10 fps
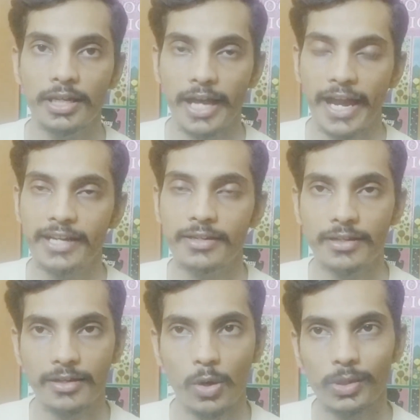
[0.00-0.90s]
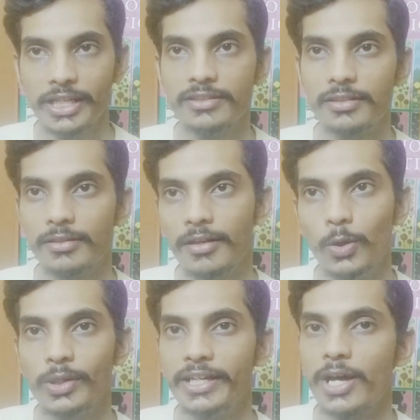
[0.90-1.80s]
And
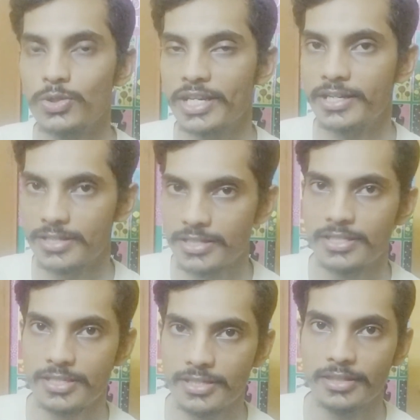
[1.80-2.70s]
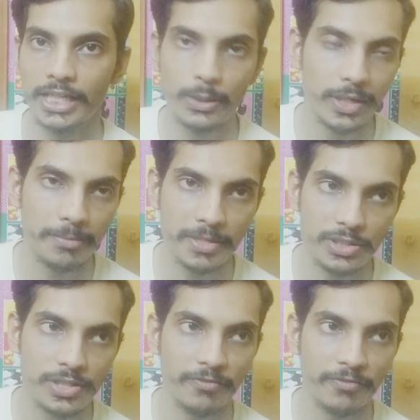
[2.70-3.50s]
only downside is it's 320 pages.